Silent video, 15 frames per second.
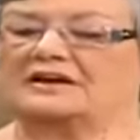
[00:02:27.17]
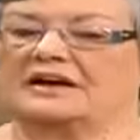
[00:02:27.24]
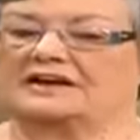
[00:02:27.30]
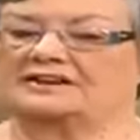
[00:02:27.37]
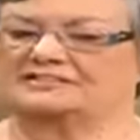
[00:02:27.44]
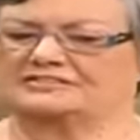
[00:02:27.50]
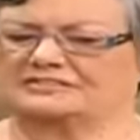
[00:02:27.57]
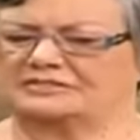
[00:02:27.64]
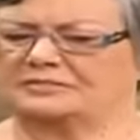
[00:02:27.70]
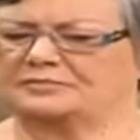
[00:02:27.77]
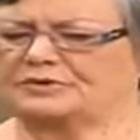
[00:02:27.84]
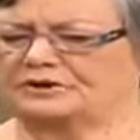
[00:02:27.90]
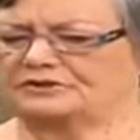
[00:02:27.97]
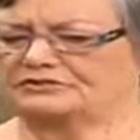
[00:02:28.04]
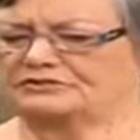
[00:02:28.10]
And it's in the
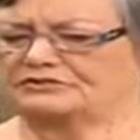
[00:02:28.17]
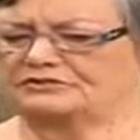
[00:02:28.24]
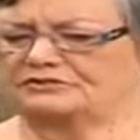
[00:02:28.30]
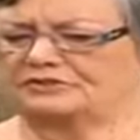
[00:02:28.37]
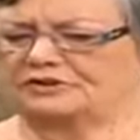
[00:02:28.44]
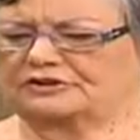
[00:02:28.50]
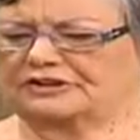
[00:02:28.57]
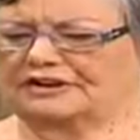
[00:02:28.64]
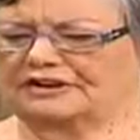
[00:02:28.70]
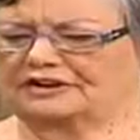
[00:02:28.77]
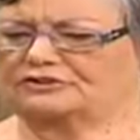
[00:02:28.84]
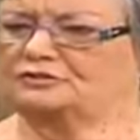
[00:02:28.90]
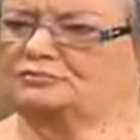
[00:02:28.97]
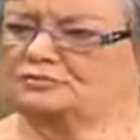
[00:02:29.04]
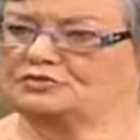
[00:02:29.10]
process of learning
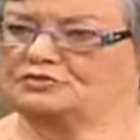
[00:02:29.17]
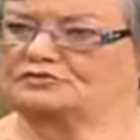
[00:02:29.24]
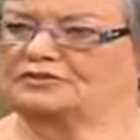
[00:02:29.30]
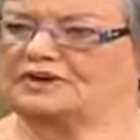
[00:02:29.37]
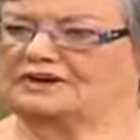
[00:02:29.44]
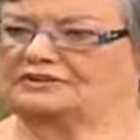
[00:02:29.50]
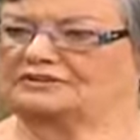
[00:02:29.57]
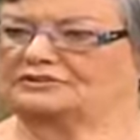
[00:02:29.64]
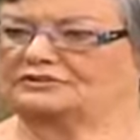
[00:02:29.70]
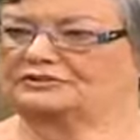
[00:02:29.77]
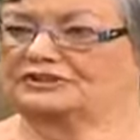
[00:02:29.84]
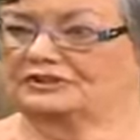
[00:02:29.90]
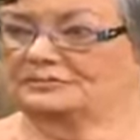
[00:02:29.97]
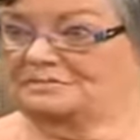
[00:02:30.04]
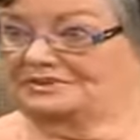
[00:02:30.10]
how to move and to
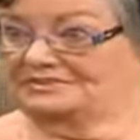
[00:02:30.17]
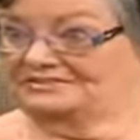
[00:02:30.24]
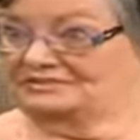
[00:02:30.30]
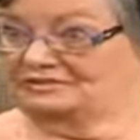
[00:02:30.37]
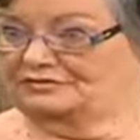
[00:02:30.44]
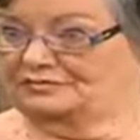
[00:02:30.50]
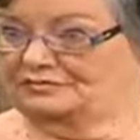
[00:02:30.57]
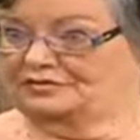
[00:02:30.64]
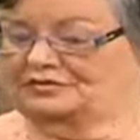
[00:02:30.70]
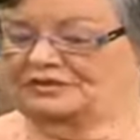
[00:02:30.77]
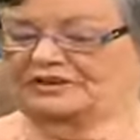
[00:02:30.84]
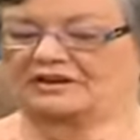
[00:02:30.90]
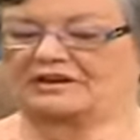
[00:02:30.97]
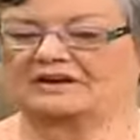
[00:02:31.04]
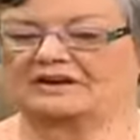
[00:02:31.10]
keep myself
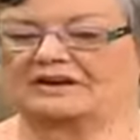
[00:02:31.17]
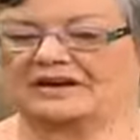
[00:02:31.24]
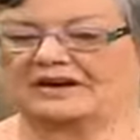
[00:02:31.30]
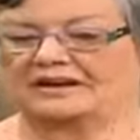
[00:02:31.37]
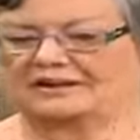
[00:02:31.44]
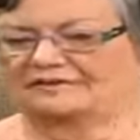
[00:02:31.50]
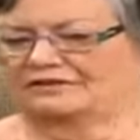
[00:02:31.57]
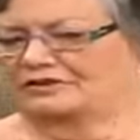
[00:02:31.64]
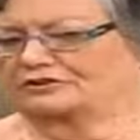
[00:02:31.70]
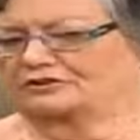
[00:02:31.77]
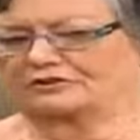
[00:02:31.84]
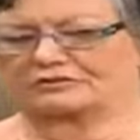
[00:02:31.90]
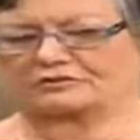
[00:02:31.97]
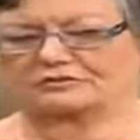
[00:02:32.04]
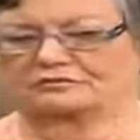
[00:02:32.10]
moving. And I've got
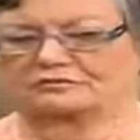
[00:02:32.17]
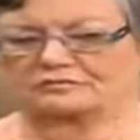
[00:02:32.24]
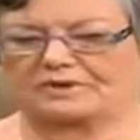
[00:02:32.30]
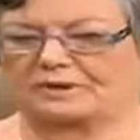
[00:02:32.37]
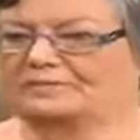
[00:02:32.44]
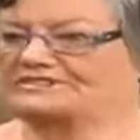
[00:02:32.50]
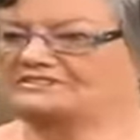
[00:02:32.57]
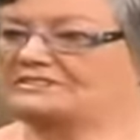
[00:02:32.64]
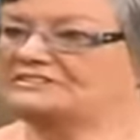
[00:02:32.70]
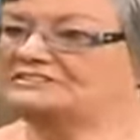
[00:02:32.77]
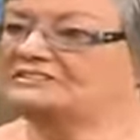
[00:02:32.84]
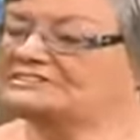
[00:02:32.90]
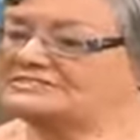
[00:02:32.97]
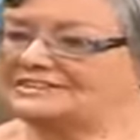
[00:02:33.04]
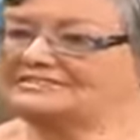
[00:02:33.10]
to my
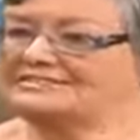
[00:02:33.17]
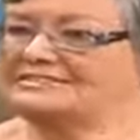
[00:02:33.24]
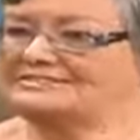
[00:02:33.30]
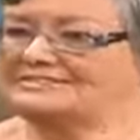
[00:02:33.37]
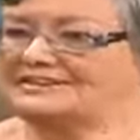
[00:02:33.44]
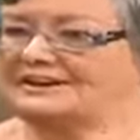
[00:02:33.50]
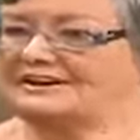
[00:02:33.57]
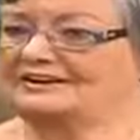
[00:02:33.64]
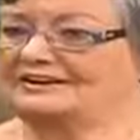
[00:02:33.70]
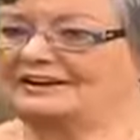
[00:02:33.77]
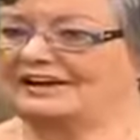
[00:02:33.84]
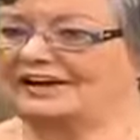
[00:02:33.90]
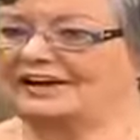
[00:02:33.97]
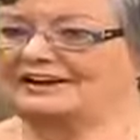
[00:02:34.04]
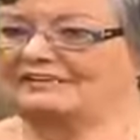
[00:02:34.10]
mid-60s now,
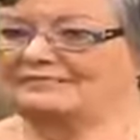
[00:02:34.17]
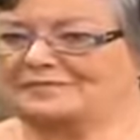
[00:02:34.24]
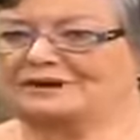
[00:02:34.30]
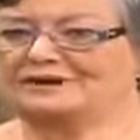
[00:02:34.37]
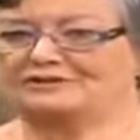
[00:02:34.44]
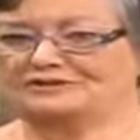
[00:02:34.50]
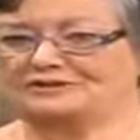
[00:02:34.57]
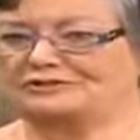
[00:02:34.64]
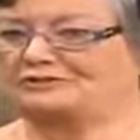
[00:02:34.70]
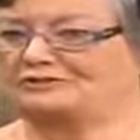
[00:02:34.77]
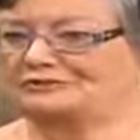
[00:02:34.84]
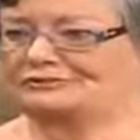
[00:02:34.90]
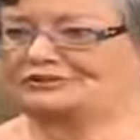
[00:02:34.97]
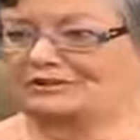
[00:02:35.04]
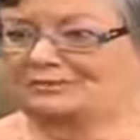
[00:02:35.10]
and I've managed
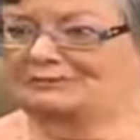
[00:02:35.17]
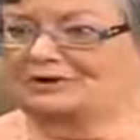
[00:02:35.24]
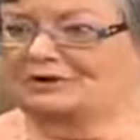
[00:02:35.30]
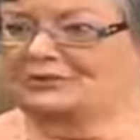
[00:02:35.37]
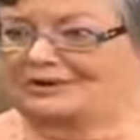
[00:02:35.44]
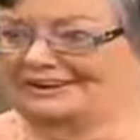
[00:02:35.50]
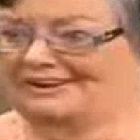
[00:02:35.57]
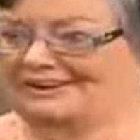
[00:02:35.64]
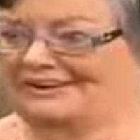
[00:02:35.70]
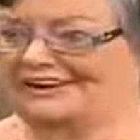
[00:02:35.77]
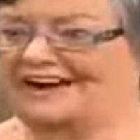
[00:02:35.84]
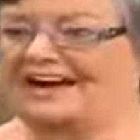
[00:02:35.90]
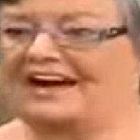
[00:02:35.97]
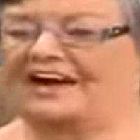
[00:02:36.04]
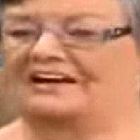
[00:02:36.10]
to keep going. Mm.
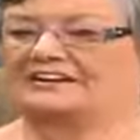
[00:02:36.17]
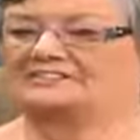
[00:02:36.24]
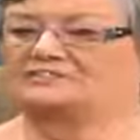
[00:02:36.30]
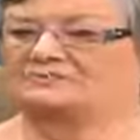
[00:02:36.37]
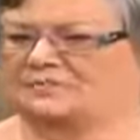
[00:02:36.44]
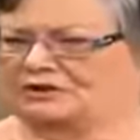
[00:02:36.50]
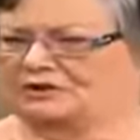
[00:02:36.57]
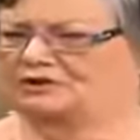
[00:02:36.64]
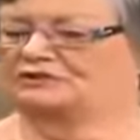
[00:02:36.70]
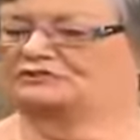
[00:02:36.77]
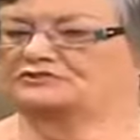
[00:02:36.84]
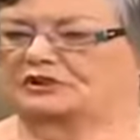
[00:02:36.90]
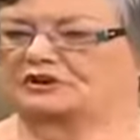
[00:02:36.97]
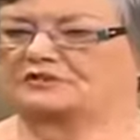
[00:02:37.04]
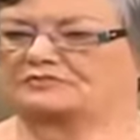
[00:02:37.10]
And it's
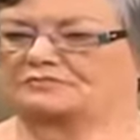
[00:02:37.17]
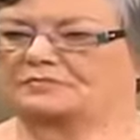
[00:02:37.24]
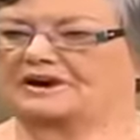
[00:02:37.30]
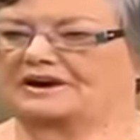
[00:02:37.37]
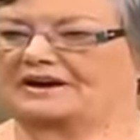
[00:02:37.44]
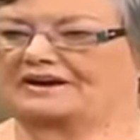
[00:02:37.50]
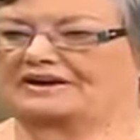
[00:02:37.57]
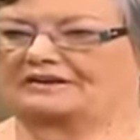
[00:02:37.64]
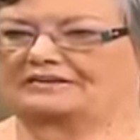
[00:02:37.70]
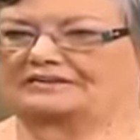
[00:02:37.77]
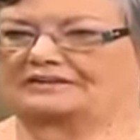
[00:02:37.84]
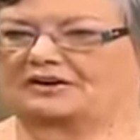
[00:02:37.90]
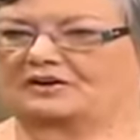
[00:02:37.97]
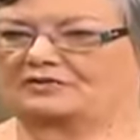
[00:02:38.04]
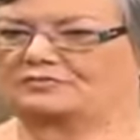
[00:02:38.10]
because of my
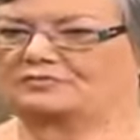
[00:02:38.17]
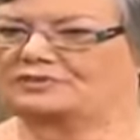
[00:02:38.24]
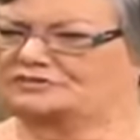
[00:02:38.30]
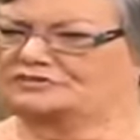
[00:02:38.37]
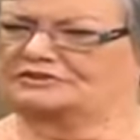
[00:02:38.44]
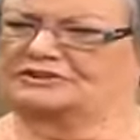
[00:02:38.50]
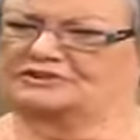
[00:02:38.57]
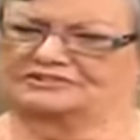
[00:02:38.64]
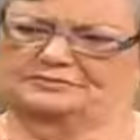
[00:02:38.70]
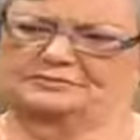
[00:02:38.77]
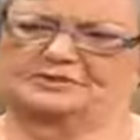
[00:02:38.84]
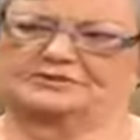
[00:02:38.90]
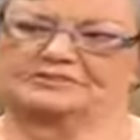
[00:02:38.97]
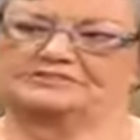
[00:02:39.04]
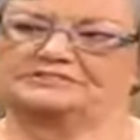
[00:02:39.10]
own personal
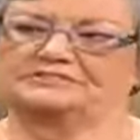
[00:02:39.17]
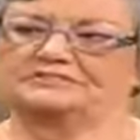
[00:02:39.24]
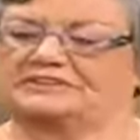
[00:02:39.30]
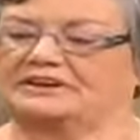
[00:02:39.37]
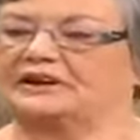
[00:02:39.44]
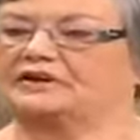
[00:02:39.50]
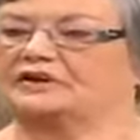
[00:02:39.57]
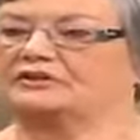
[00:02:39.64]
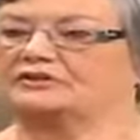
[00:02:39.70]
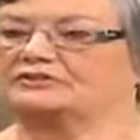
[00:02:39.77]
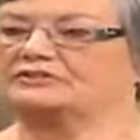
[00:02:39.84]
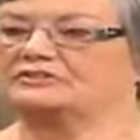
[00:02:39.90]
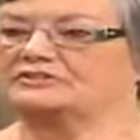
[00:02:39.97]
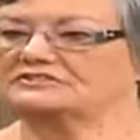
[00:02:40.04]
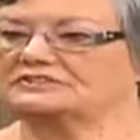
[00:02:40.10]
experiences that I got
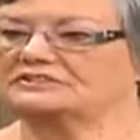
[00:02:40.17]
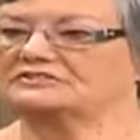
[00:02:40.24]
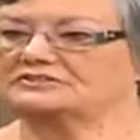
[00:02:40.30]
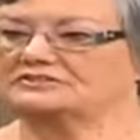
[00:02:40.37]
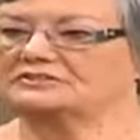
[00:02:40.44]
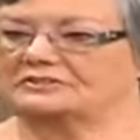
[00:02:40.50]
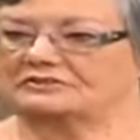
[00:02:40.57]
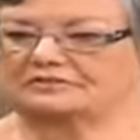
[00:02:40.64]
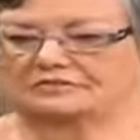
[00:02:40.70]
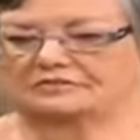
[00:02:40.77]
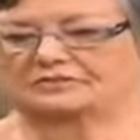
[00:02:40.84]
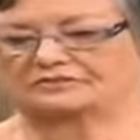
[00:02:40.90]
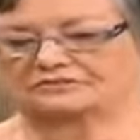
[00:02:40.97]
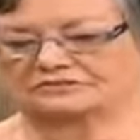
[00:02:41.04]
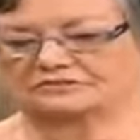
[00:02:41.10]
into
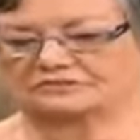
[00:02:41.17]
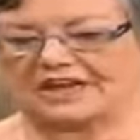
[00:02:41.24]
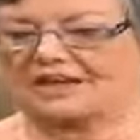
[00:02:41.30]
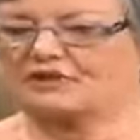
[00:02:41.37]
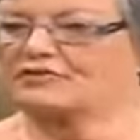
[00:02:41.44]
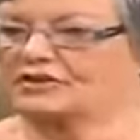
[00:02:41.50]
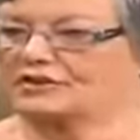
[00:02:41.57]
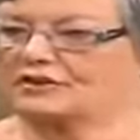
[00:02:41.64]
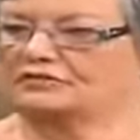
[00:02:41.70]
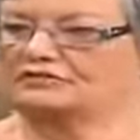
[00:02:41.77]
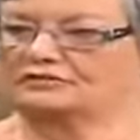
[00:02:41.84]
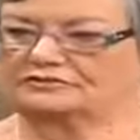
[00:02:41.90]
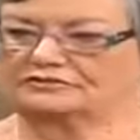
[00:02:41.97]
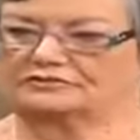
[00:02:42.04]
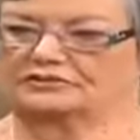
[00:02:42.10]
this area
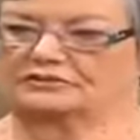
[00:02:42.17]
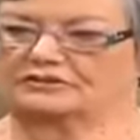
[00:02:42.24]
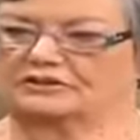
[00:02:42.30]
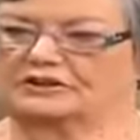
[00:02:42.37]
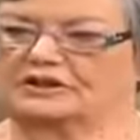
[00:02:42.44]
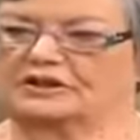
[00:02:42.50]
of concern.